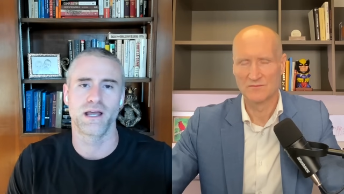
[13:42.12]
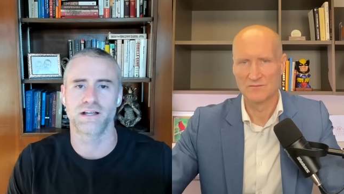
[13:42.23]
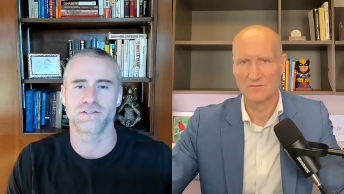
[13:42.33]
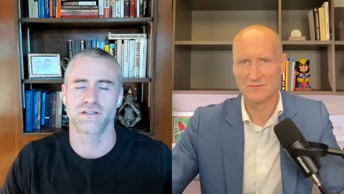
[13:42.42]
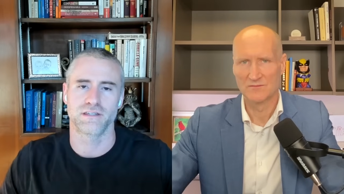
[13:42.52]
Speaker 1: I
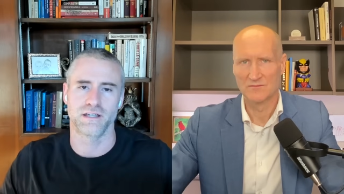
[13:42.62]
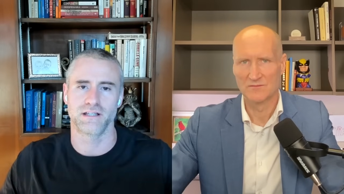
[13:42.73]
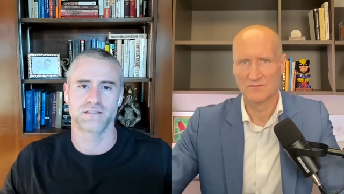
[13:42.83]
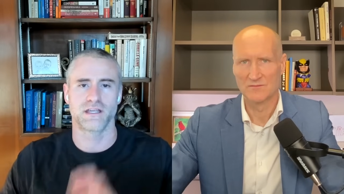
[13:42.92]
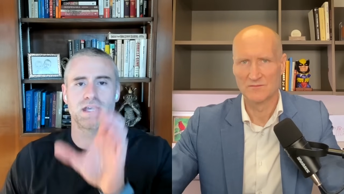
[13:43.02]
actually
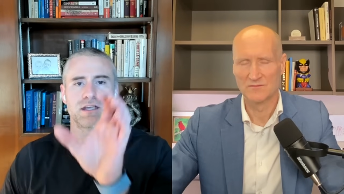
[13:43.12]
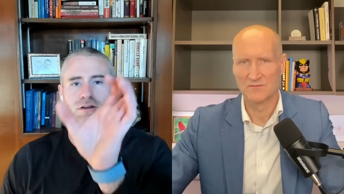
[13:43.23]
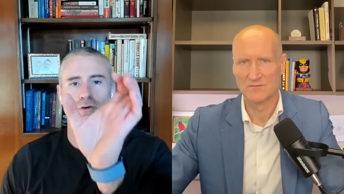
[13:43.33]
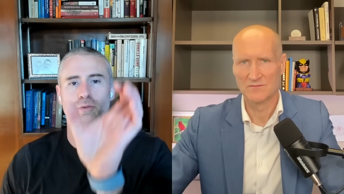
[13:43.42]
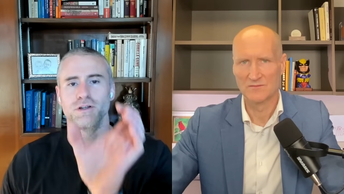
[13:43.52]
think it's like,
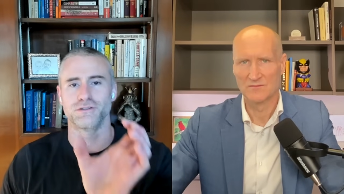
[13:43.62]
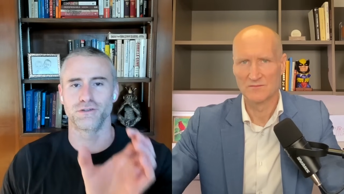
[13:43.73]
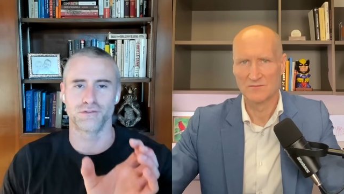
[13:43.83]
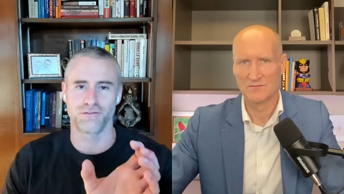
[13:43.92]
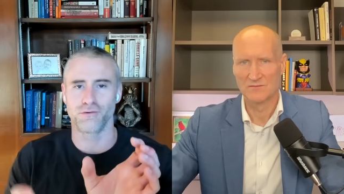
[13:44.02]
you know, one,
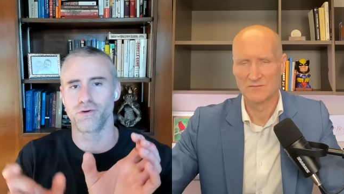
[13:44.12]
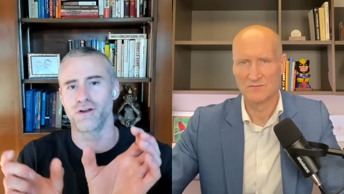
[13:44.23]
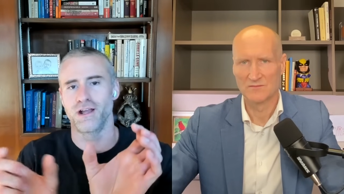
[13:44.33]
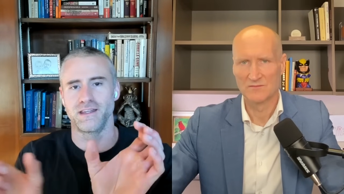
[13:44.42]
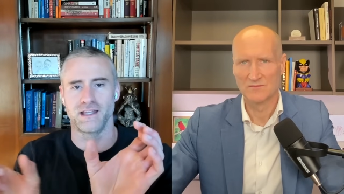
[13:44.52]
two, three,
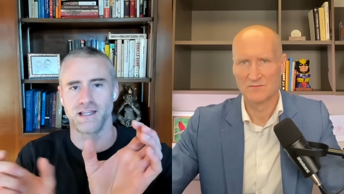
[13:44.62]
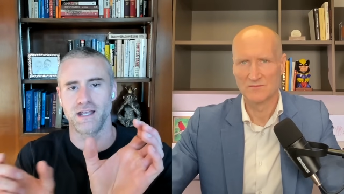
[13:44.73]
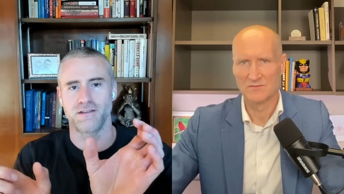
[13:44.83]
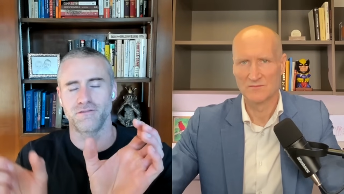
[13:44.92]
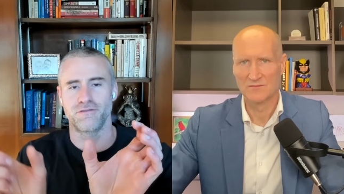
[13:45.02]
four, and then
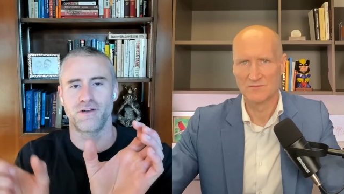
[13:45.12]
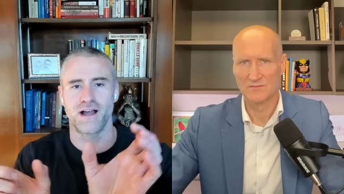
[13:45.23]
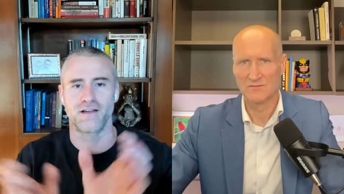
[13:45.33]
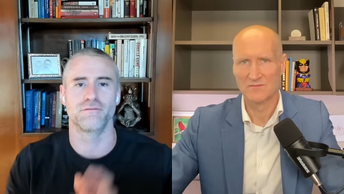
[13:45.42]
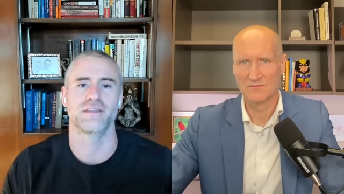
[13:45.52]
like
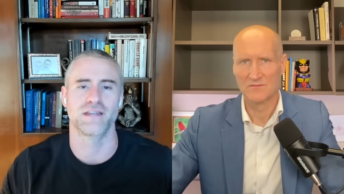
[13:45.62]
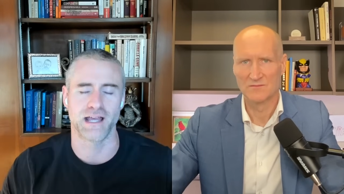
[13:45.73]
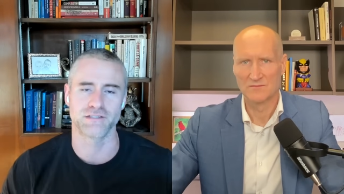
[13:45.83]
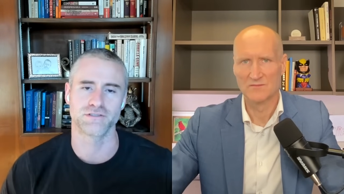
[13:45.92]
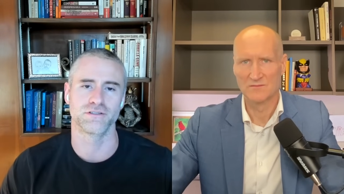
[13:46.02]
five with an
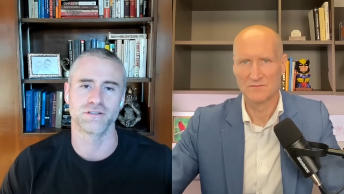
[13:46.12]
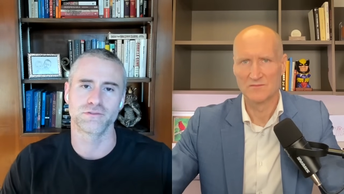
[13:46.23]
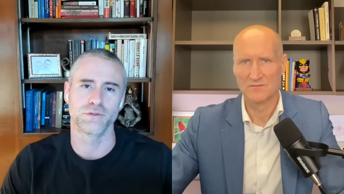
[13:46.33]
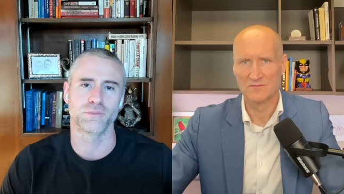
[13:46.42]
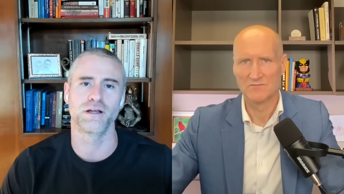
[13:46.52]

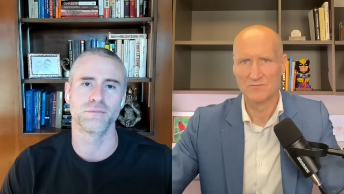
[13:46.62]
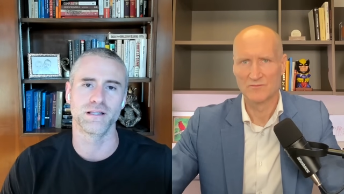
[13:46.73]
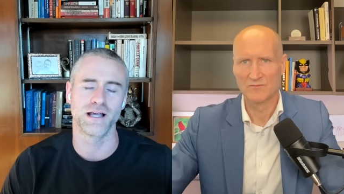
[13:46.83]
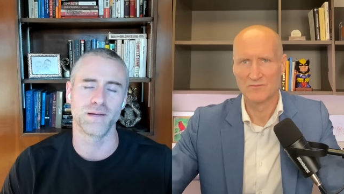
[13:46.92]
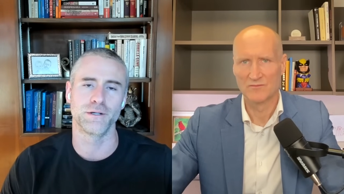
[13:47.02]
asterisk would probably be
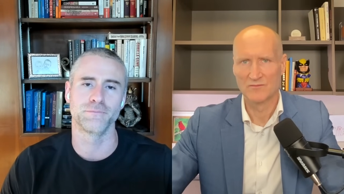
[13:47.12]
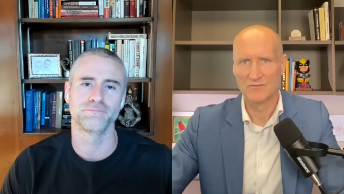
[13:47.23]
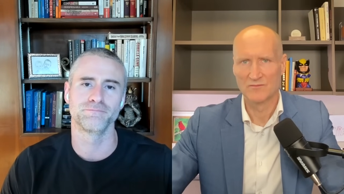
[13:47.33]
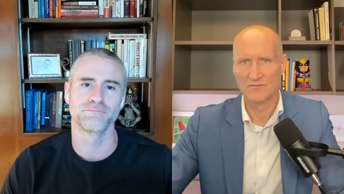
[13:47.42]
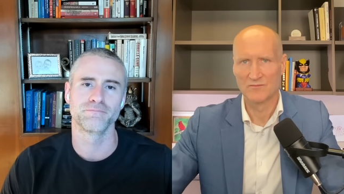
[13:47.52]
Llama.
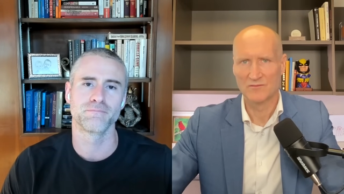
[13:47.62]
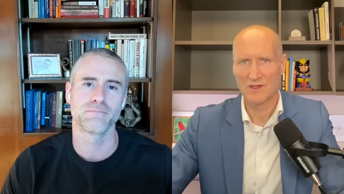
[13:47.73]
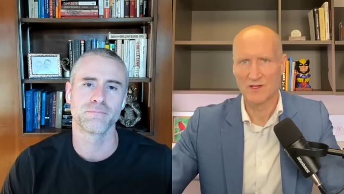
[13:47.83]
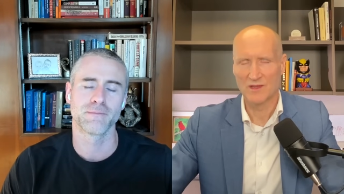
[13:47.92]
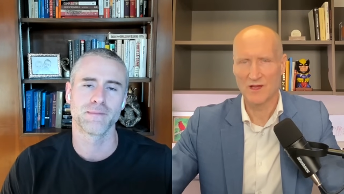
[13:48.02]

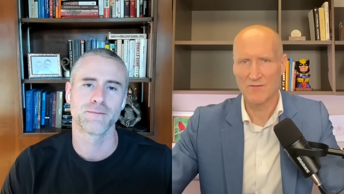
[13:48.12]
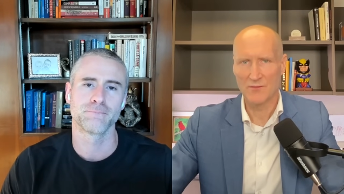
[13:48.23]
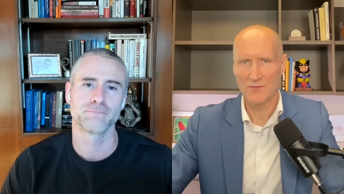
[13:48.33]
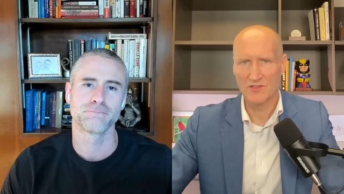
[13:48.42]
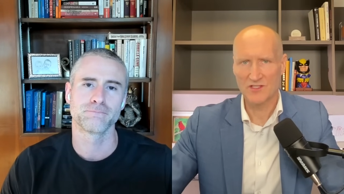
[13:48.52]
Speaker 2: Love
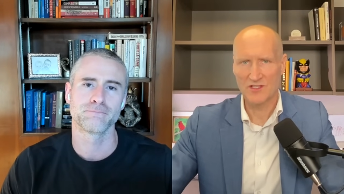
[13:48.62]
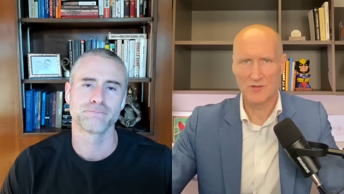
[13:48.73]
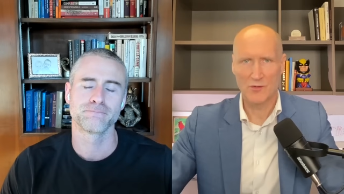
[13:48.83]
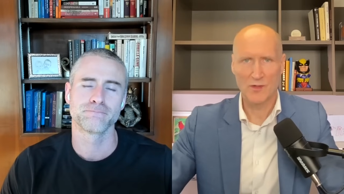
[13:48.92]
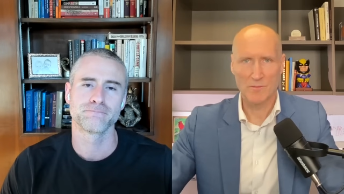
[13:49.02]
it. We're just
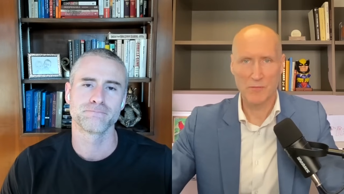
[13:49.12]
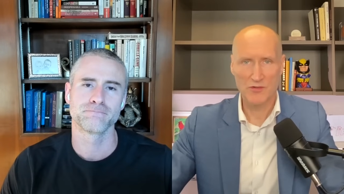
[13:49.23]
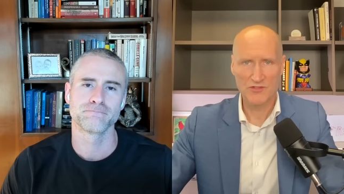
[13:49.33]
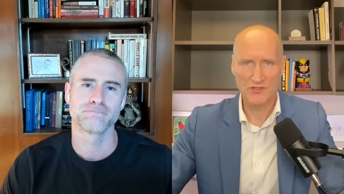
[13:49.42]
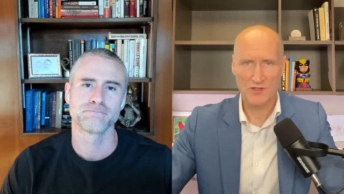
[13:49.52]
going to do a quick
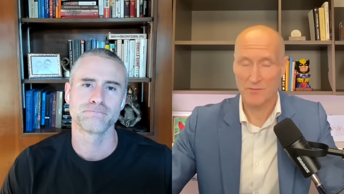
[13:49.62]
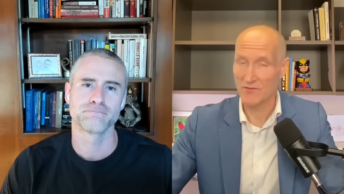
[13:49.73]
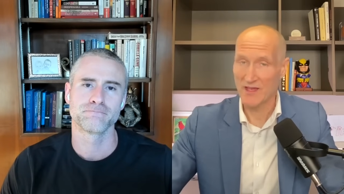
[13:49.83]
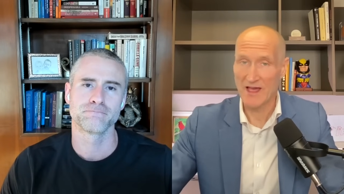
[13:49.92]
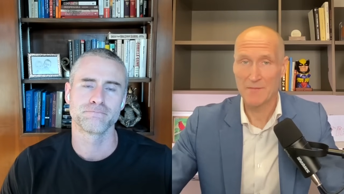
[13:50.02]
postscript.
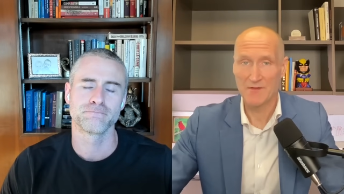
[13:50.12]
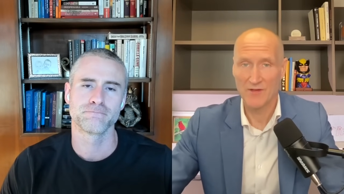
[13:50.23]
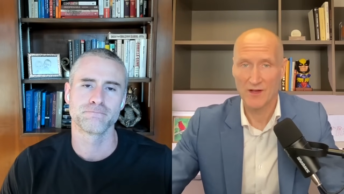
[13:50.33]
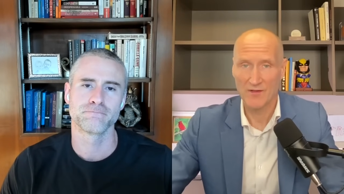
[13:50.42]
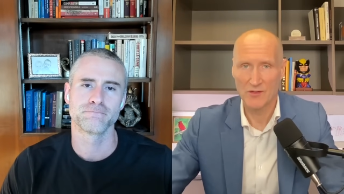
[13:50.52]
If you have
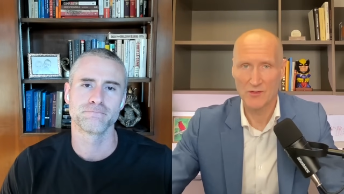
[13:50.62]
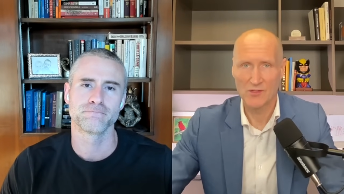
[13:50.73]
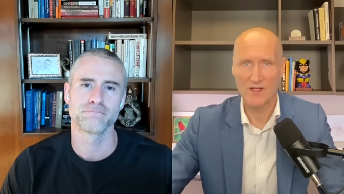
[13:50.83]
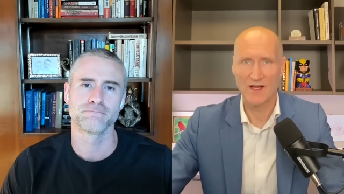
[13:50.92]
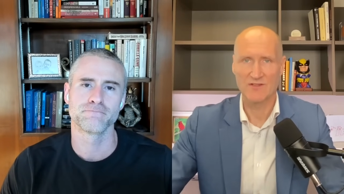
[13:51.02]
been following the
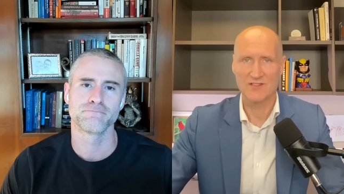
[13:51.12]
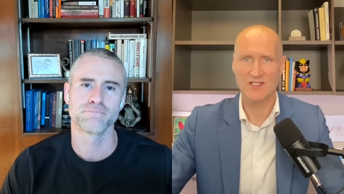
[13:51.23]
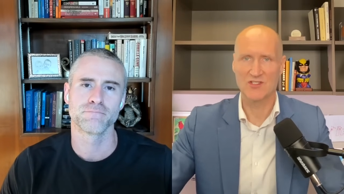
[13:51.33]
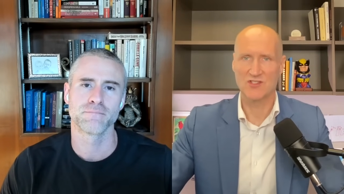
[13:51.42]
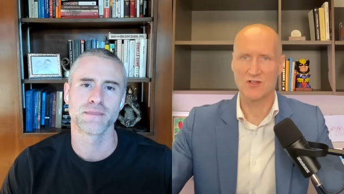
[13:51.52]
Google
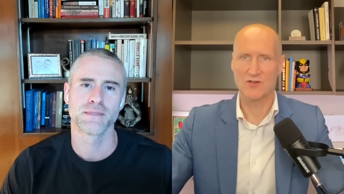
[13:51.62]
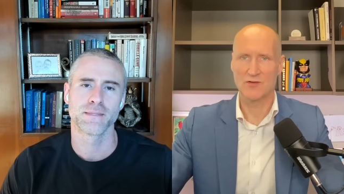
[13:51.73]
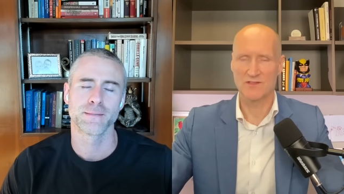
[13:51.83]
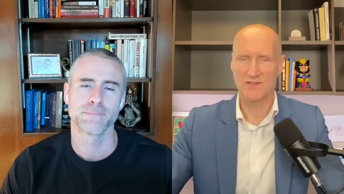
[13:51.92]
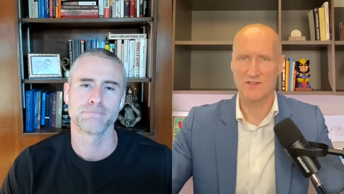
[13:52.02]
conversation
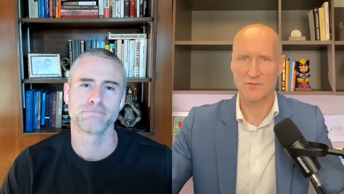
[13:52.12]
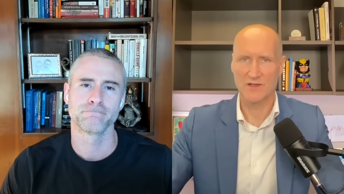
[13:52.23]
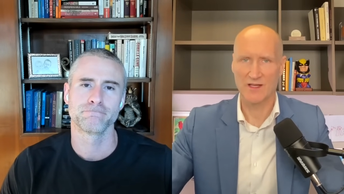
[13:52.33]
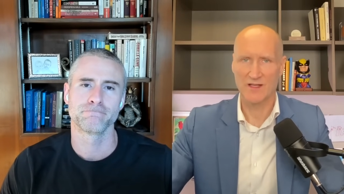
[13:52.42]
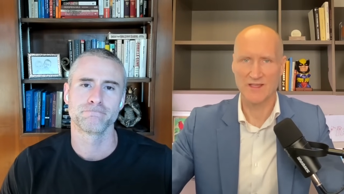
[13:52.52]
close this
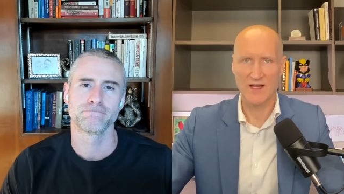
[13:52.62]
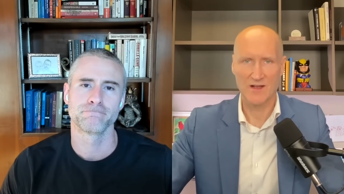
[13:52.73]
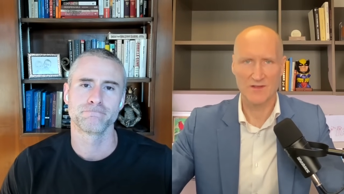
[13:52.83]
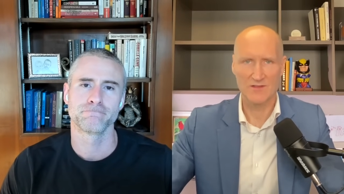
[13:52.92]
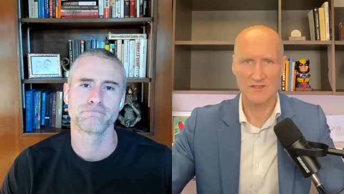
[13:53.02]
week,
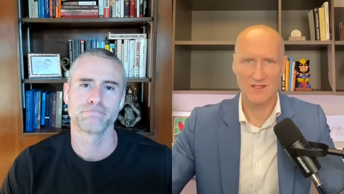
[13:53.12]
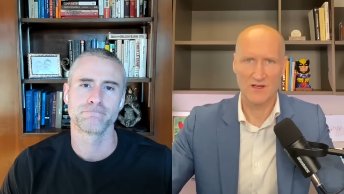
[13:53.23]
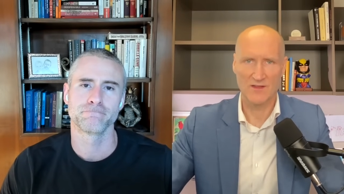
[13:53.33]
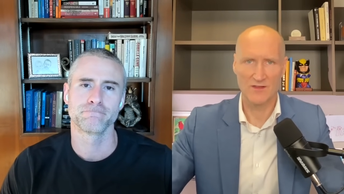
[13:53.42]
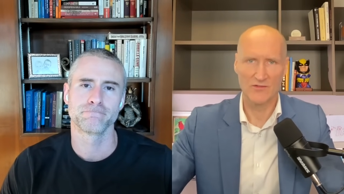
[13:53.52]
undoubtedly you saw the